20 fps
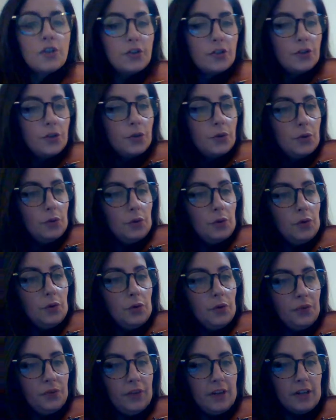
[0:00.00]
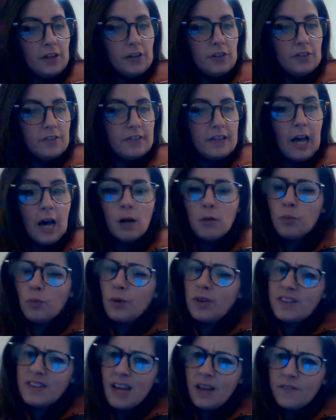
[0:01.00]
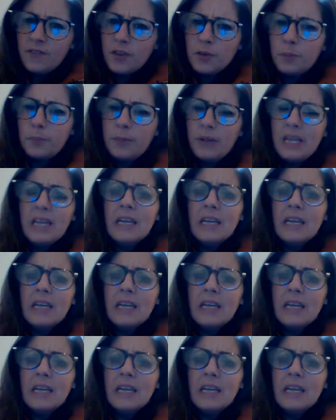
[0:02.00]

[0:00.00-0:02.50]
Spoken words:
Two fingers down, what's after B